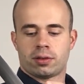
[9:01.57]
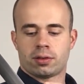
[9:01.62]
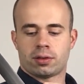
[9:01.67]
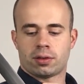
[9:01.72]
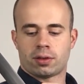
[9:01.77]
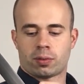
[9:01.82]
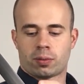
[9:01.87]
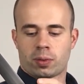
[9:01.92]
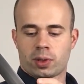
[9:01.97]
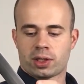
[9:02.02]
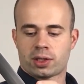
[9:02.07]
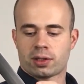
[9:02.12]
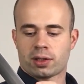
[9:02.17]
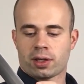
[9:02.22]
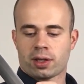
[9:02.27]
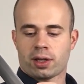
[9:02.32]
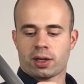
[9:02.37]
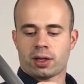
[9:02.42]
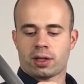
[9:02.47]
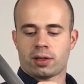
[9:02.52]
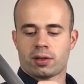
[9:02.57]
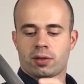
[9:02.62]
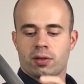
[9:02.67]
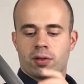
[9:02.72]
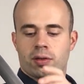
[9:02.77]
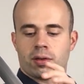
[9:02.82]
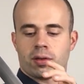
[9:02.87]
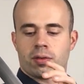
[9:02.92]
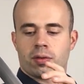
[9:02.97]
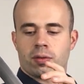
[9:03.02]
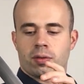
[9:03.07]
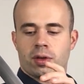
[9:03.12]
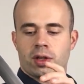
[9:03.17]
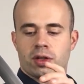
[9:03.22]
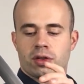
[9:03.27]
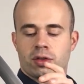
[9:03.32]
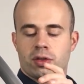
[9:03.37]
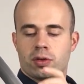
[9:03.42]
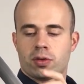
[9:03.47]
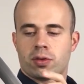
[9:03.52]
ridge line
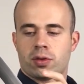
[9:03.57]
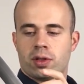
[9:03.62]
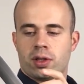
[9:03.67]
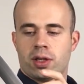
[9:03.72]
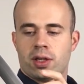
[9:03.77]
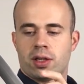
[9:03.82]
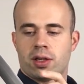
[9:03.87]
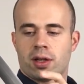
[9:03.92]
is usually